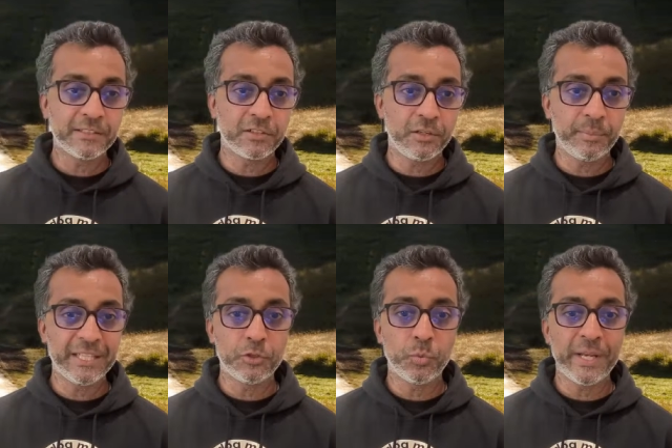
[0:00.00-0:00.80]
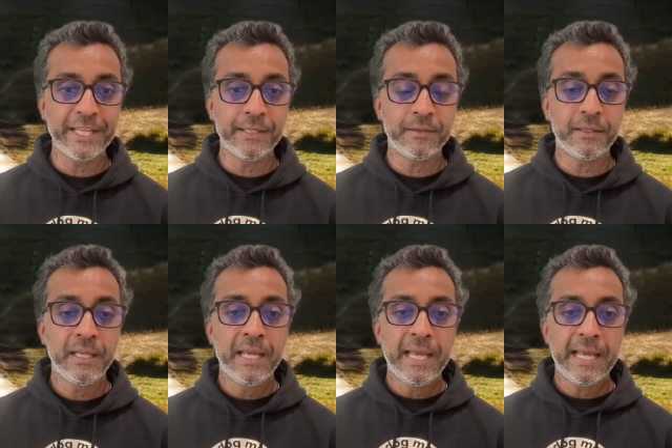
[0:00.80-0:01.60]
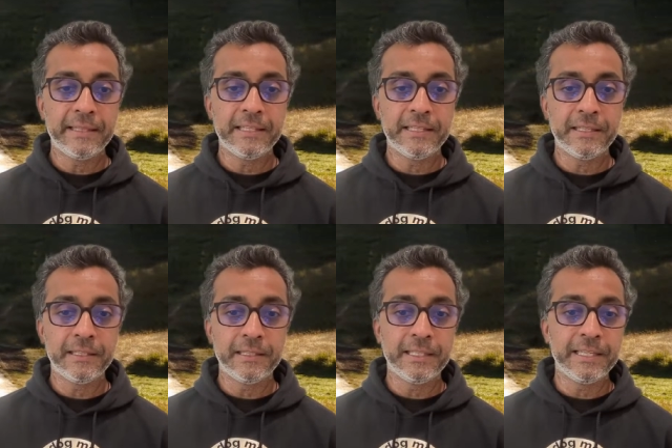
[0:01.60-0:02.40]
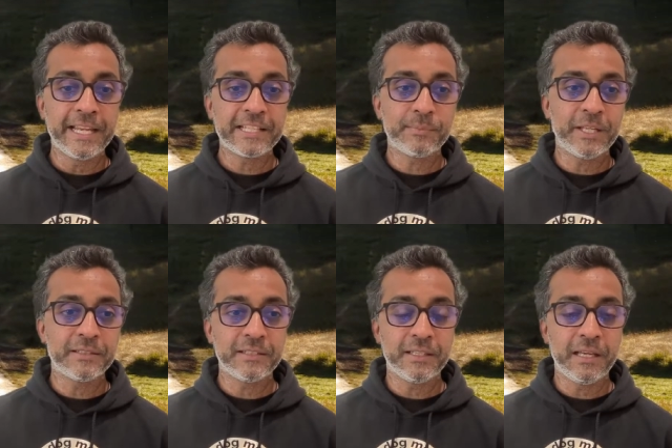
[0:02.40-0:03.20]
it's going to be the 20th, and then the next month